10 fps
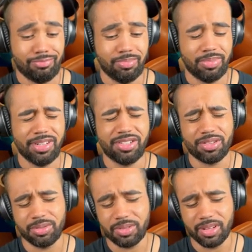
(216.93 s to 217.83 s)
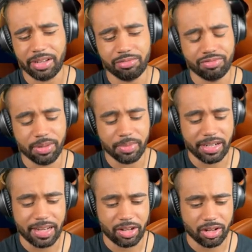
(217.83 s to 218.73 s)
Please don't, like, rip my
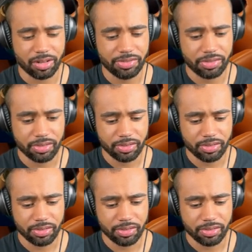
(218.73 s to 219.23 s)
neck off.